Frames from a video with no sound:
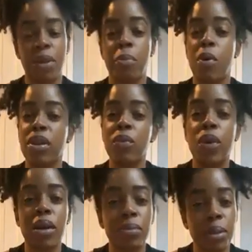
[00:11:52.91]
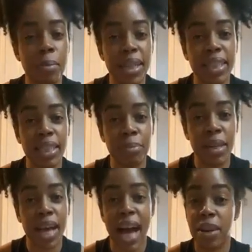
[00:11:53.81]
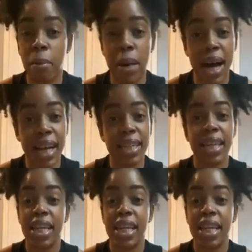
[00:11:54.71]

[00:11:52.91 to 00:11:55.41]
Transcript: you're more than welcome to message me. I don't mind.